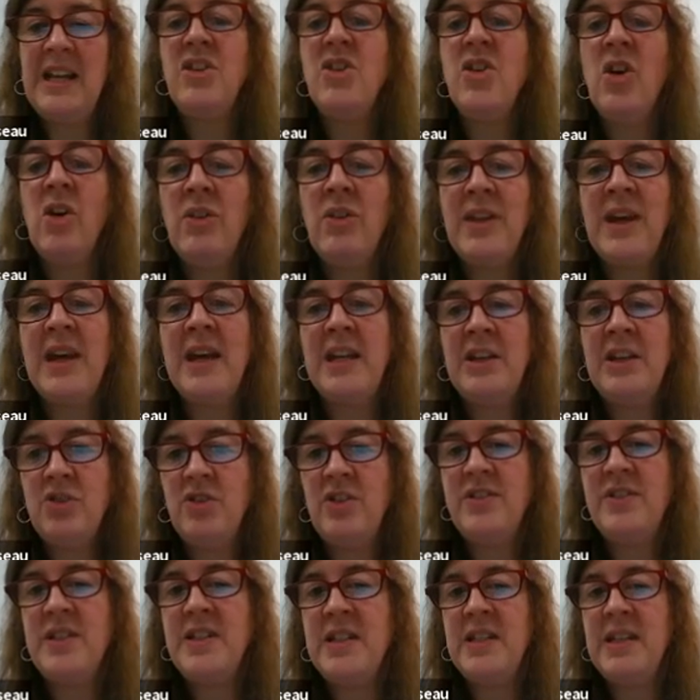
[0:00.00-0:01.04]
not that
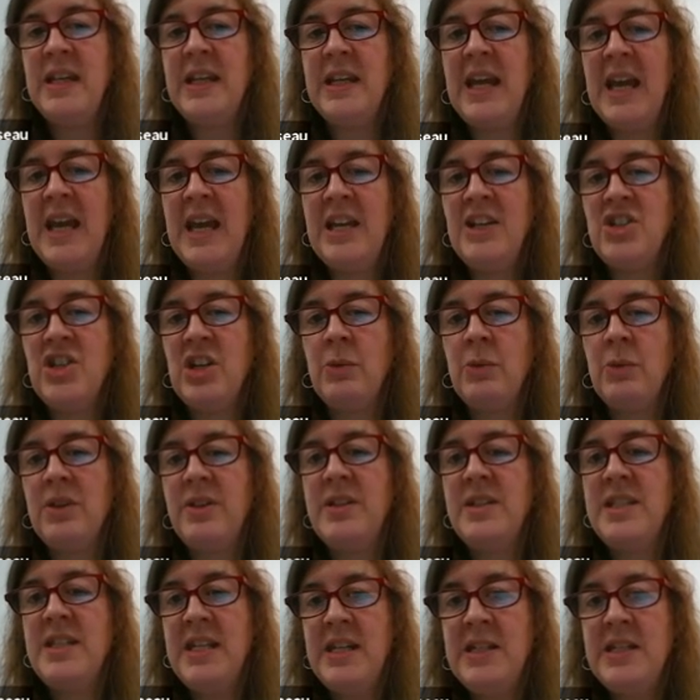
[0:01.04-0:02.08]
interested in engaging with
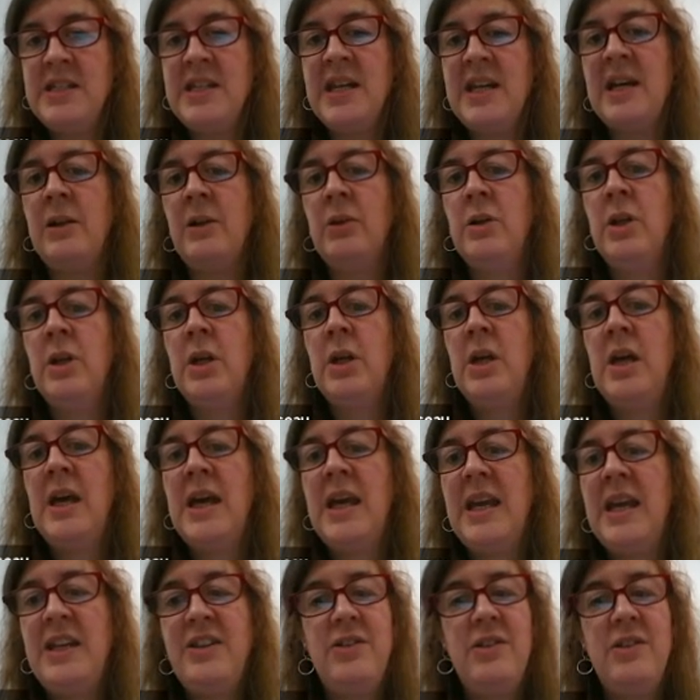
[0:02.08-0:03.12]
the detail.
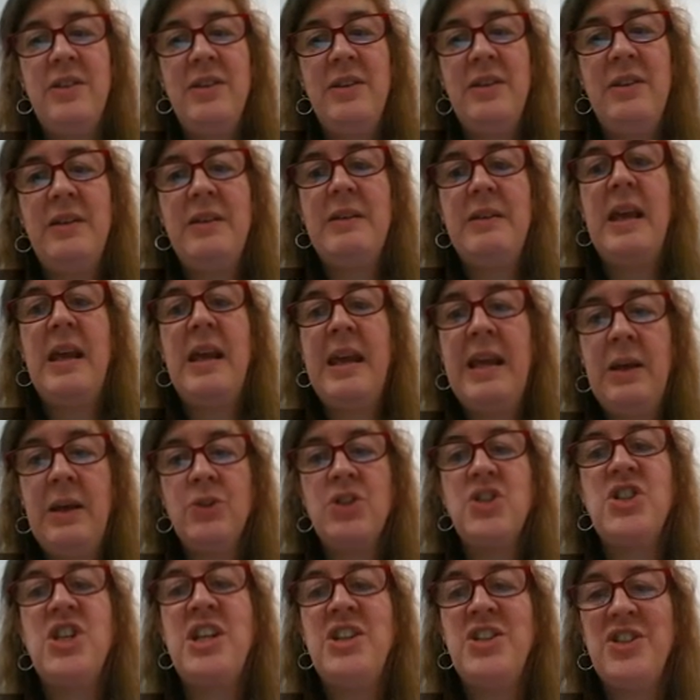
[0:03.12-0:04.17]
He or
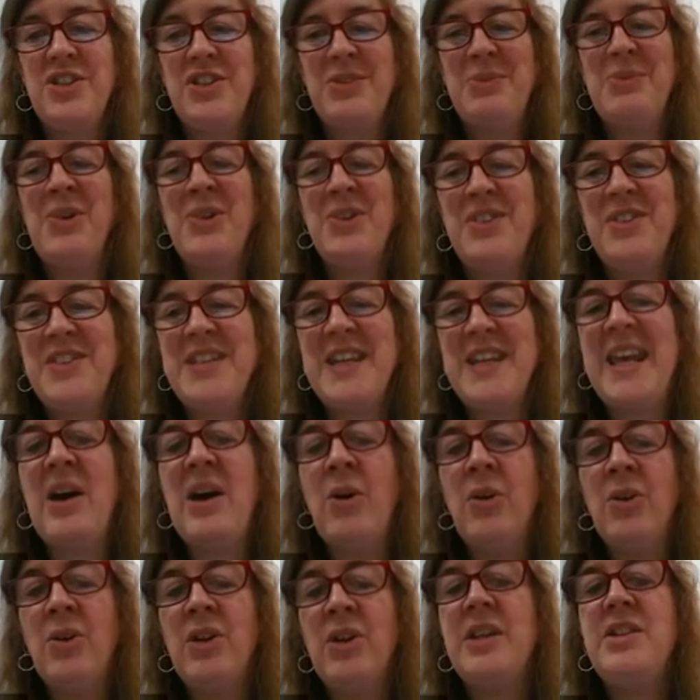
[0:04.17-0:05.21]
she just wants to get
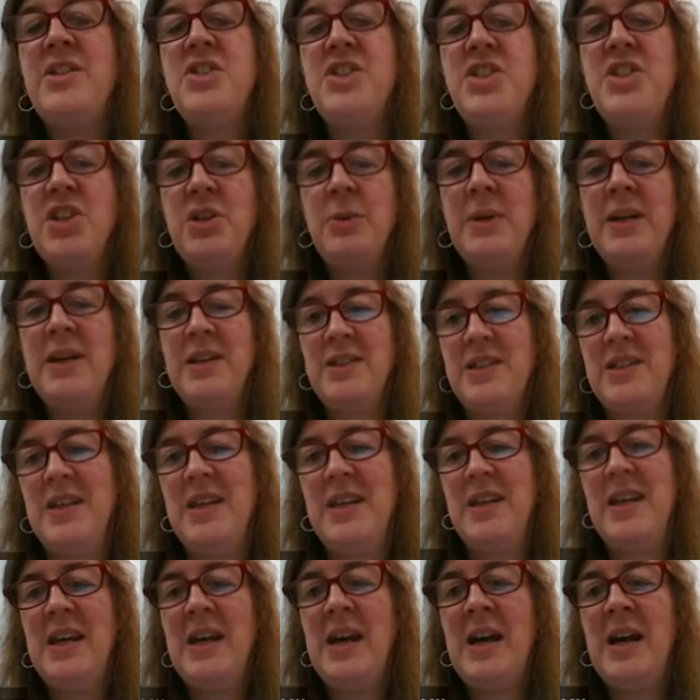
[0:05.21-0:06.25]
on and do it.
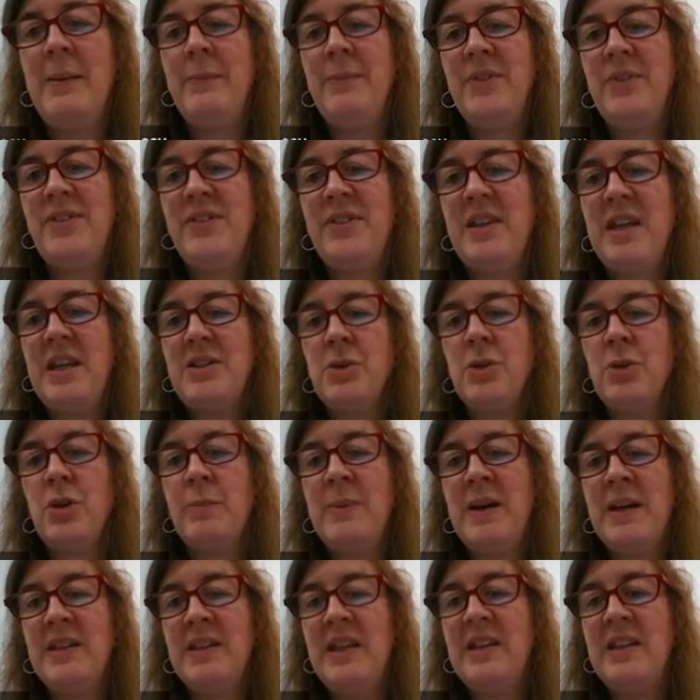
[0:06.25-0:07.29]
So they talk
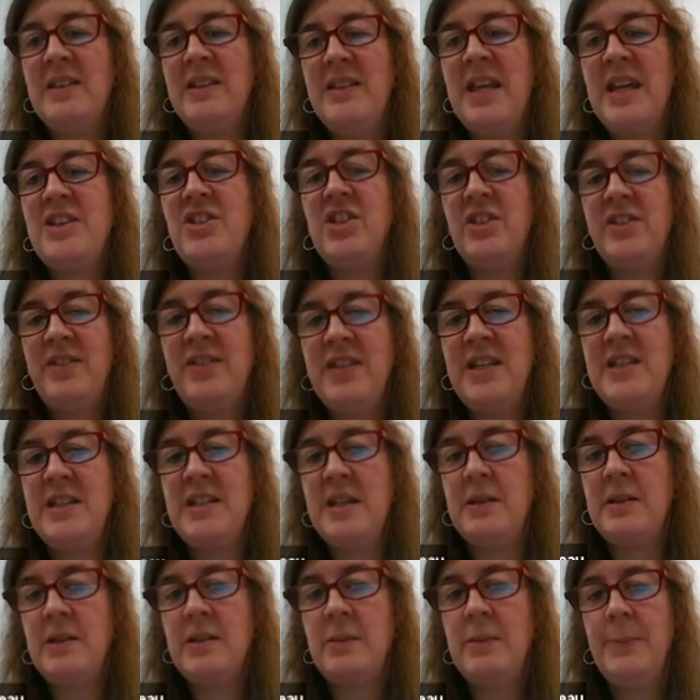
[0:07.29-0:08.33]
about that they just did
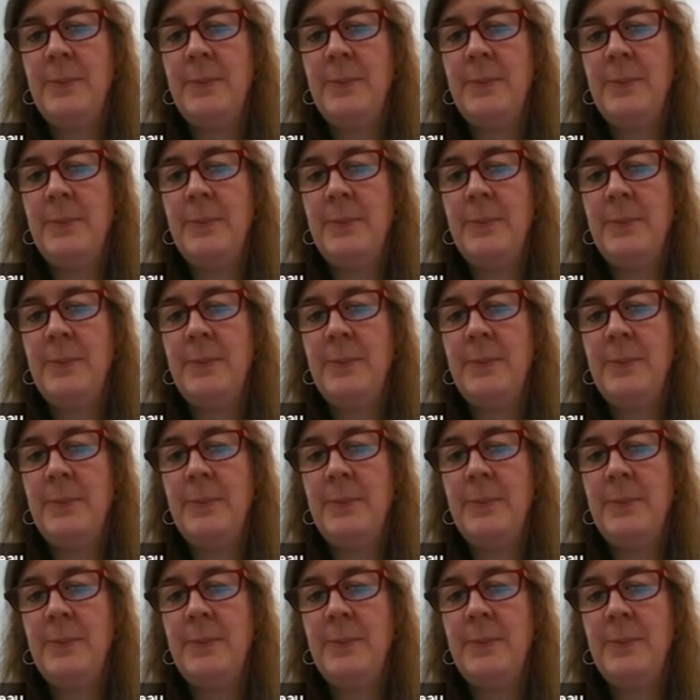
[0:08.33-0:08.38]
it.